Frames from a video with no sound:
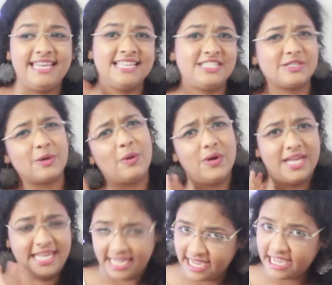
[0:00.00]
It's
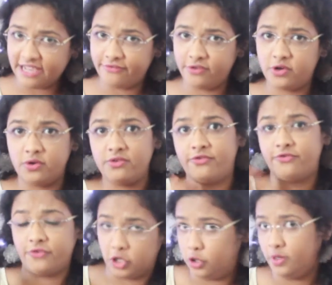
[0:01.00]
okay if you don't
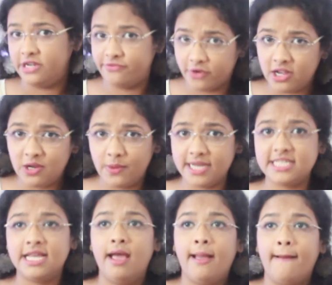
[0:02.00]
follow it,
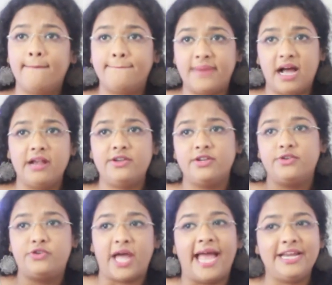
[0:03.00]
but
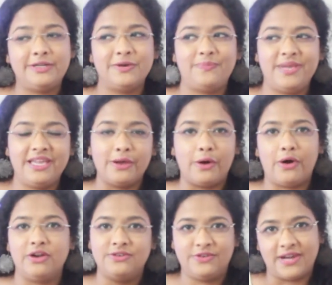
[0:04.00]
try to be
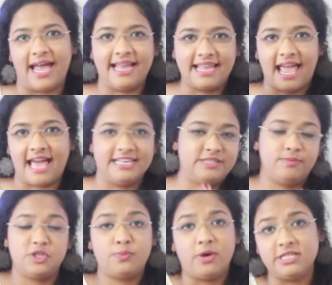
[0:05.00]
on track as
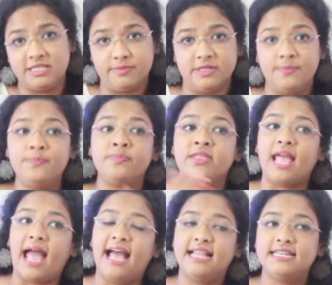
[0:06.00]
much possible.
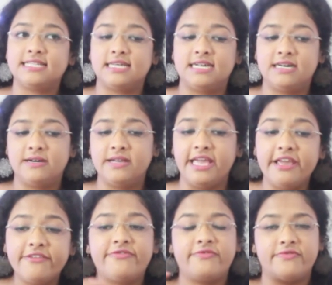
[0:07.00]
And
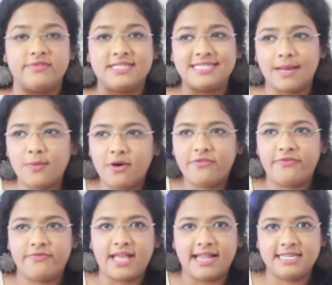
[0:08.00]
if some
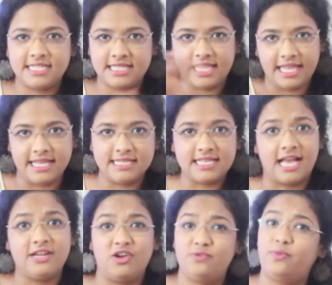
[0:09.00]
of that things
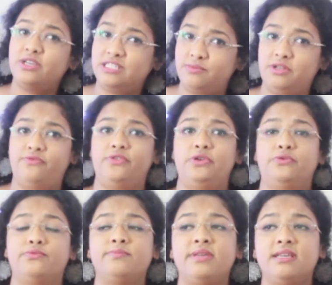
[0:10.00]
are not possible for you,
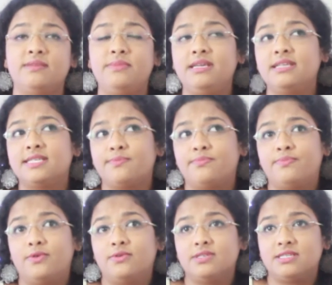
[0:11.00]
maybe
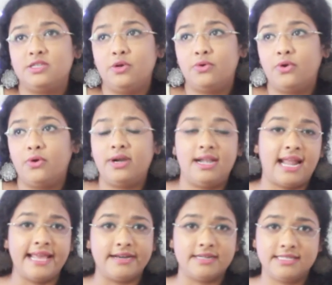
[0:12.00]
suppose you don't
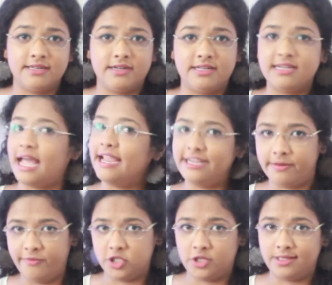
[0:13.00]
like a certain
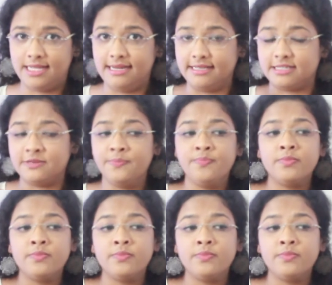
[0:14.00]
item which is on the list,